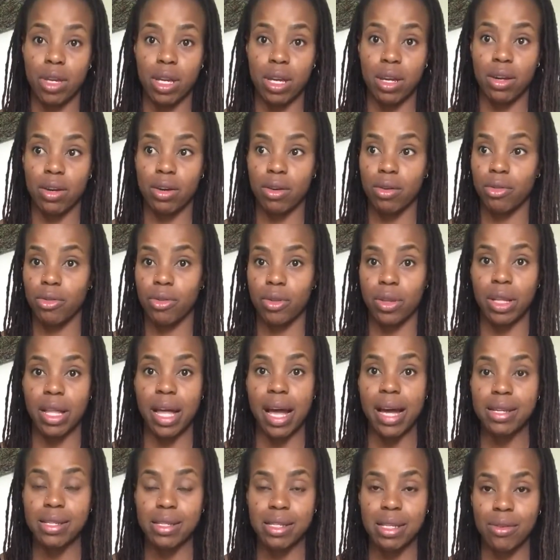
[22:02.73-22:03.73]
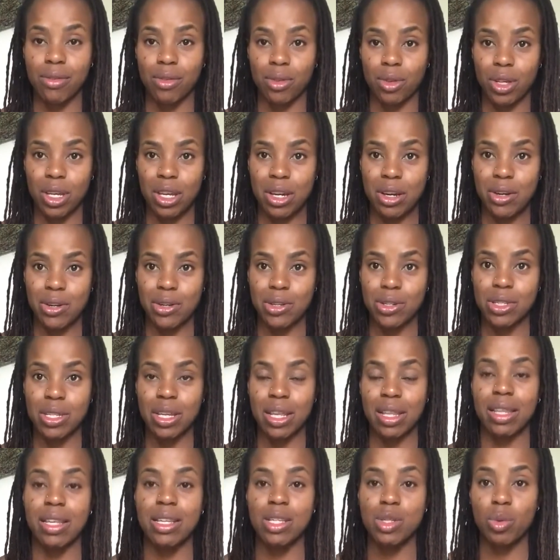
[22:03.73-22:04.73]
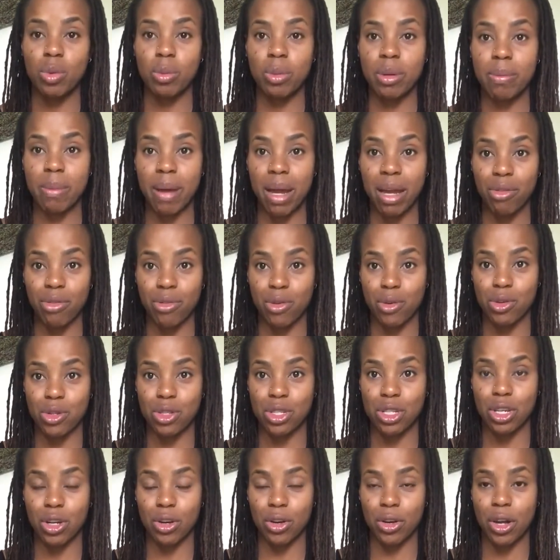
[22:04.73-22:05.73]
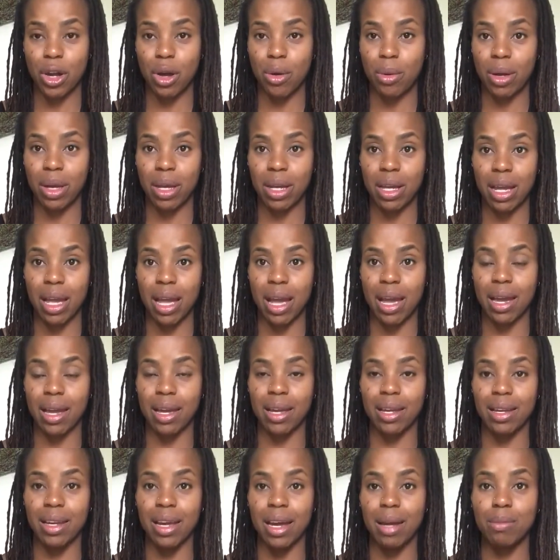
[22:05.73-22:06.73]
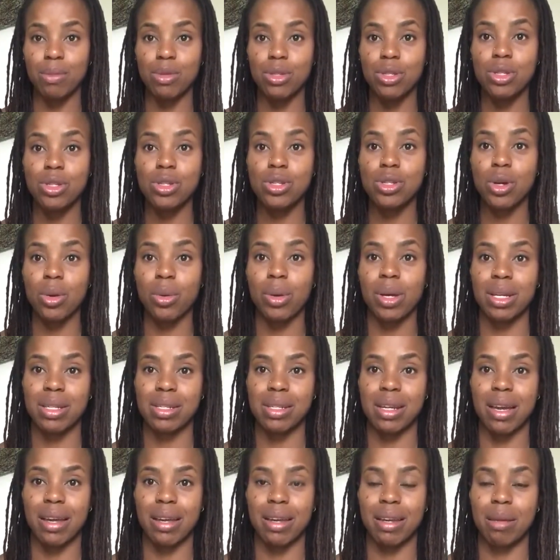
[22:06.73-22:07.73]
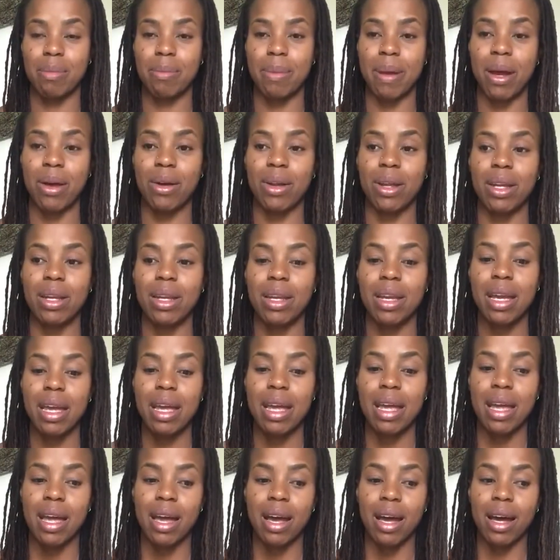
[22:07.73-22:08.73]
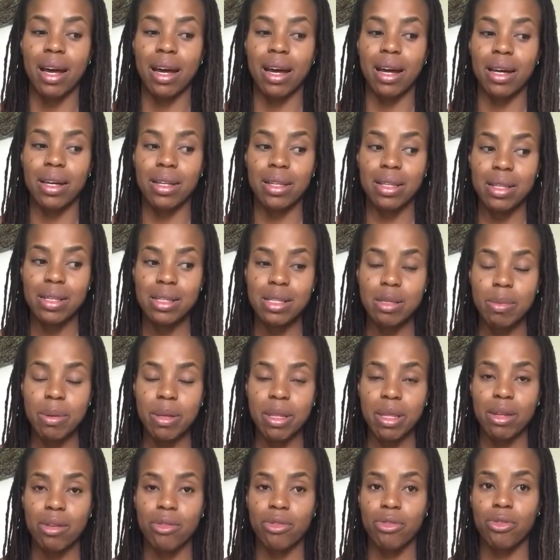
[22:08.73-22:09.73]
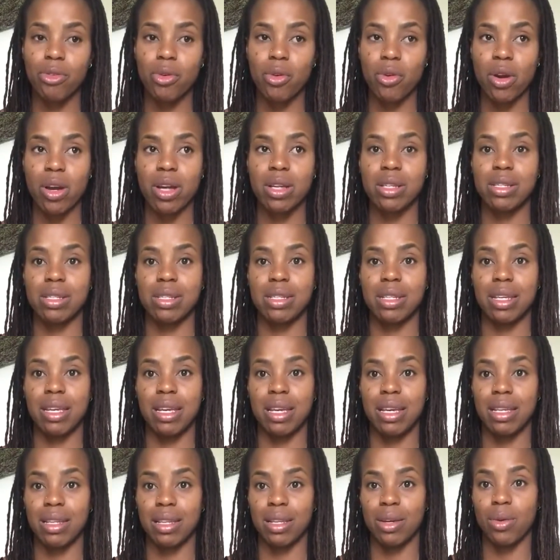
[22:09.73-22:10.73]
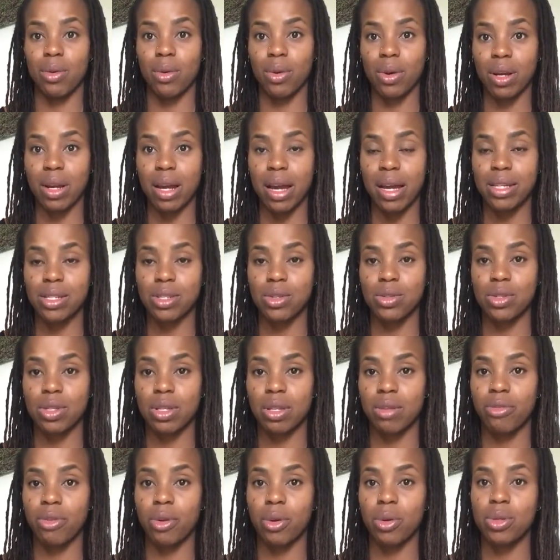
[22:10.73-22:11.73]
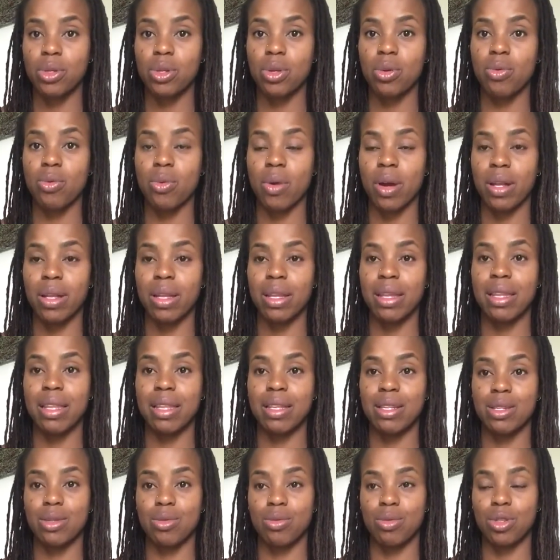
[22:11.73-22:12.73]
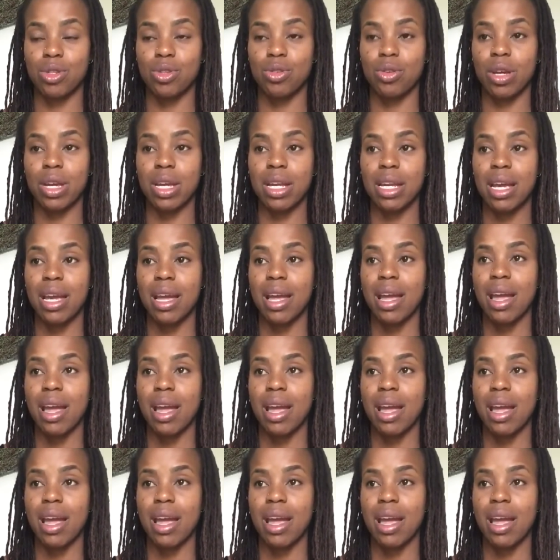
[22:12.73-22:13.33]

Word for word: year for the last several years. This will be my first year going, and I'm so excited about it. Elizabeth and Forrest, the organizers and the folks who run this retreat,